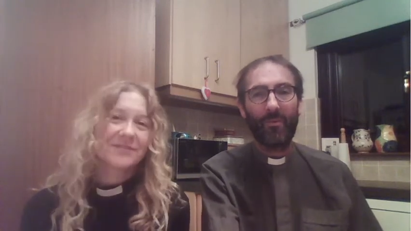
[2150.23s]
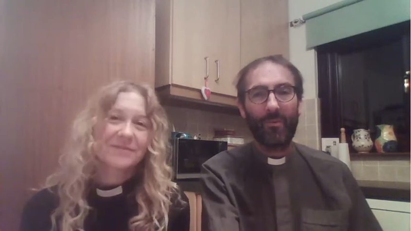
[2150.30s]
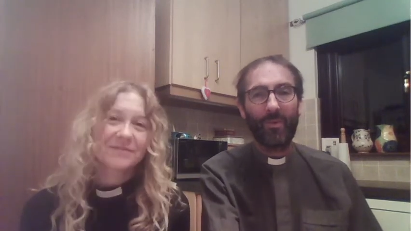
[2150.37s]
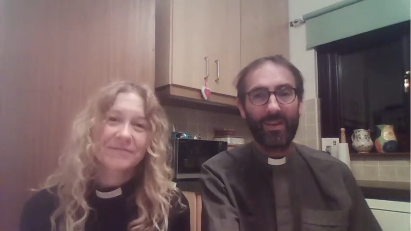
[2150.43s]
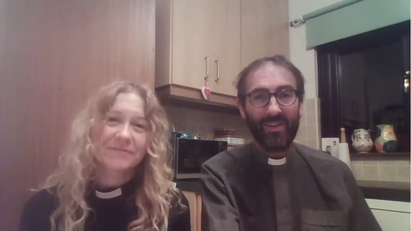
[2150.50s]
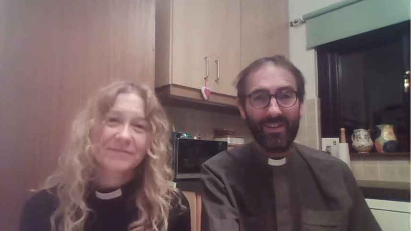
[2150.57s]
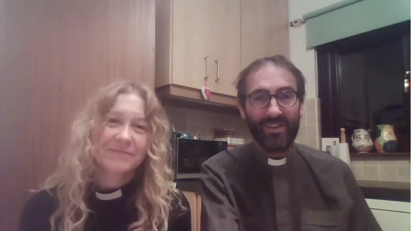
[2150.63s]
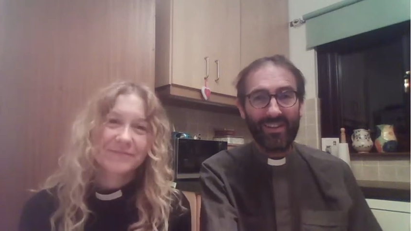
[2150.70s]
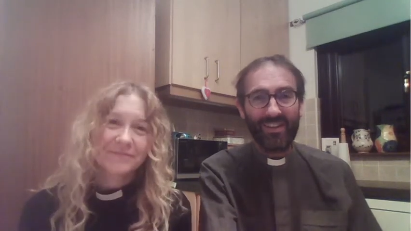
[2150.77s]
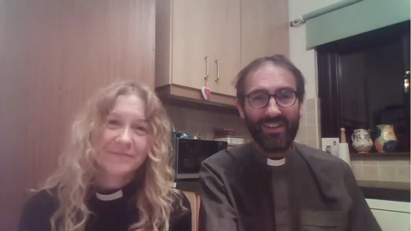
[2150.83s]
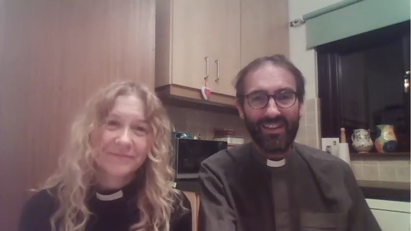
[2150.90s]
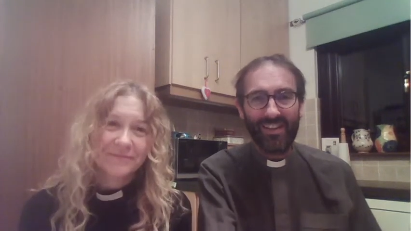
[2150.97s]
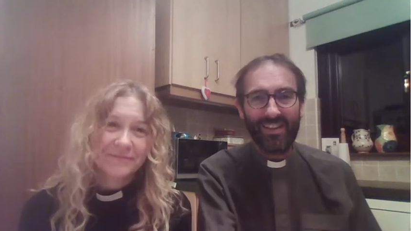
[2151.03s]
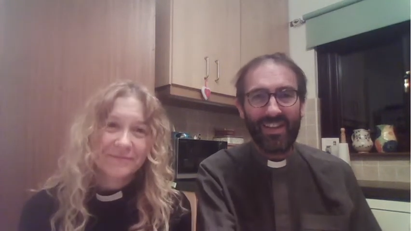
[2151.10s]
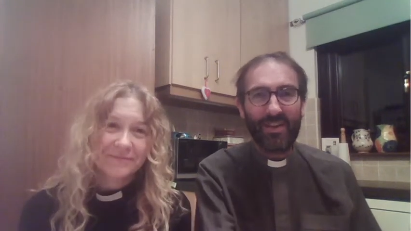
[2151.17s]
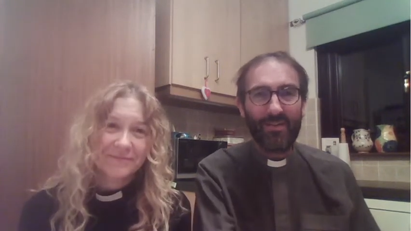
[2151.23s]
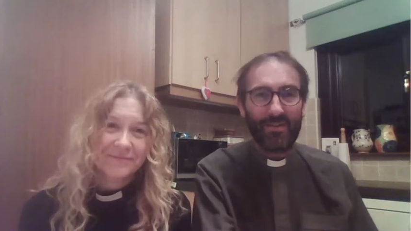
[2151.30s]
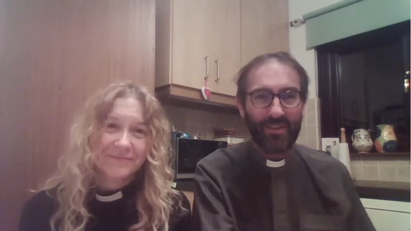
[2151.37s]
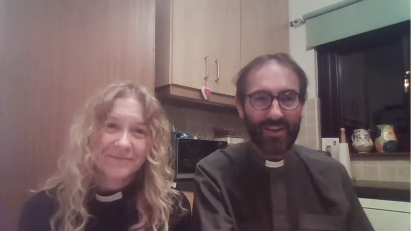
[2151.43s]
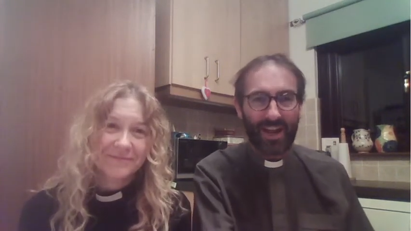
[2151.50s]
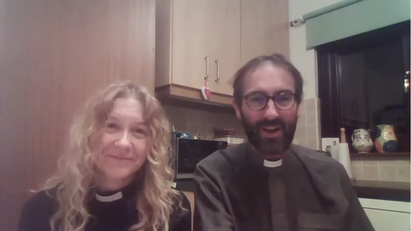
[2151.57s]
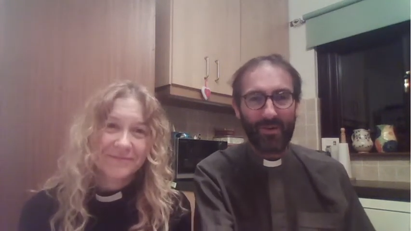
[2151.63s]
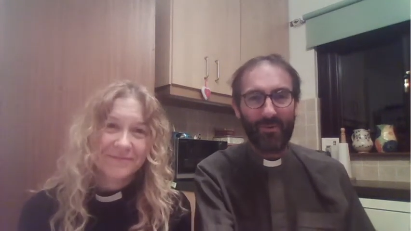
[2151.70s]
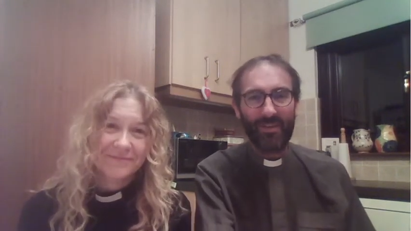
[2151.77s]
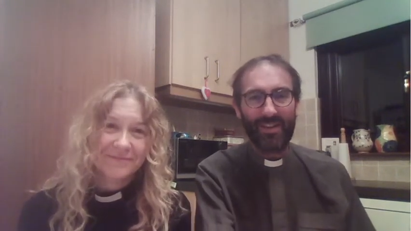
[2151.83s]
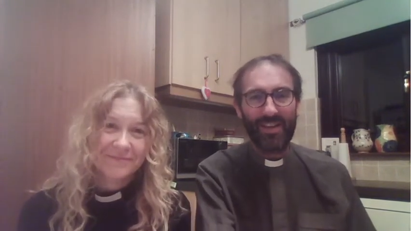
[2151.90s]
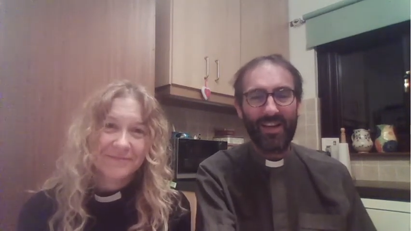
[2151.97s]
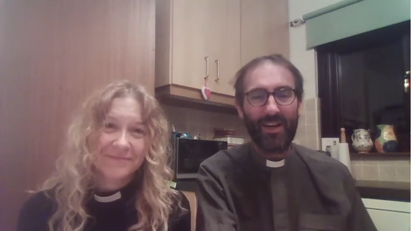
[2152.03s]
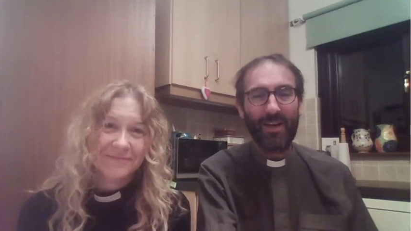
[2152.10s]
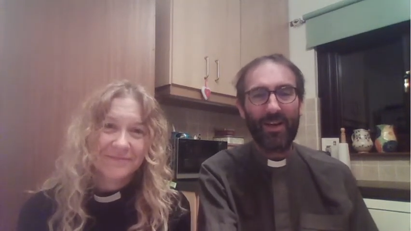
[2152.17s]
Speaker 1: We'll leave you now with
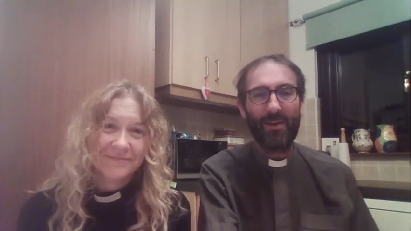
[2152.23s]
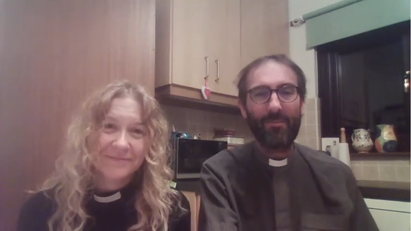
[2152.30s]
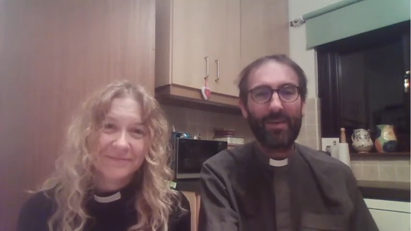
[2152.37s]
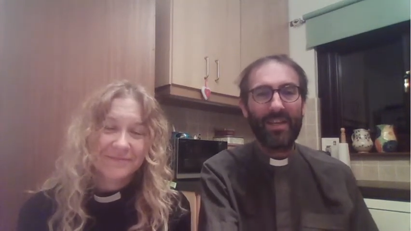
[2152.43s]
a,